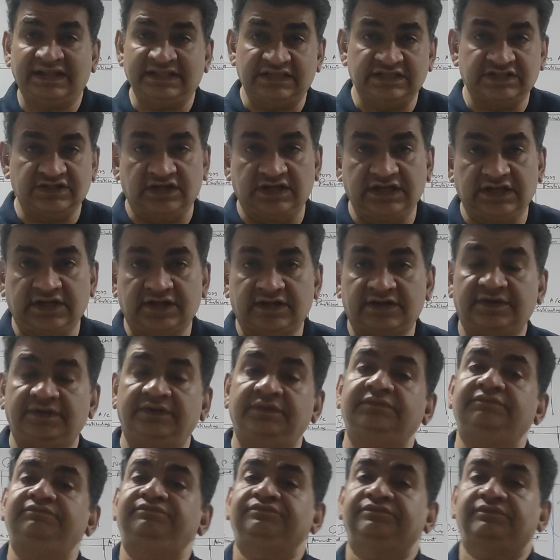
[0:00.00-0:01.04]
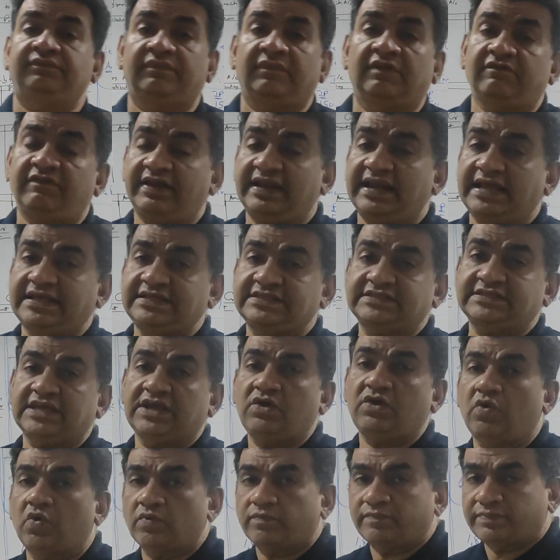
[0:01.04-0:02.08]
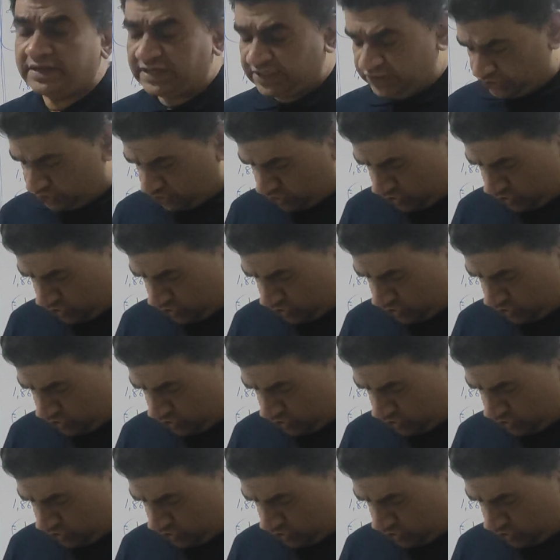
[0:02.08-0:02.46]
done this earlier. When I say opening